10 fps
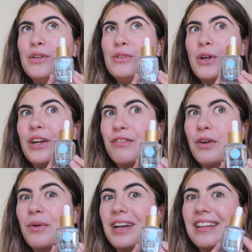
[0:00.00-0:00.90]
So if you're
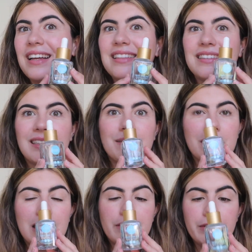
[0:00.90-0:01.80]
wanting like the same
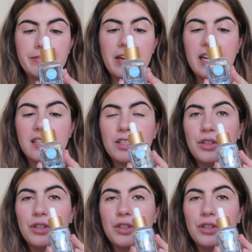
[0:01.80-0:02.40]
kind of effect,